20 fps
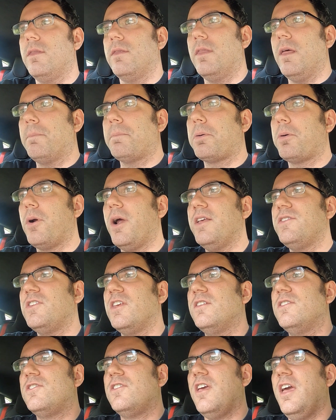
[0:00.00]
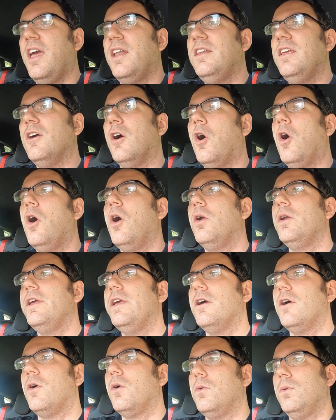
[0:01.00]
the presence and the
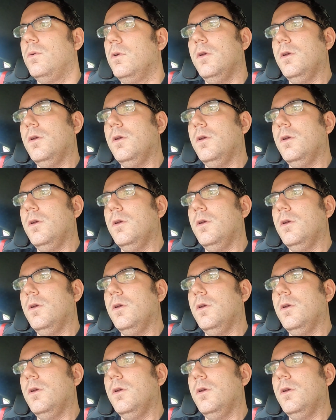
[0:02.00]
audio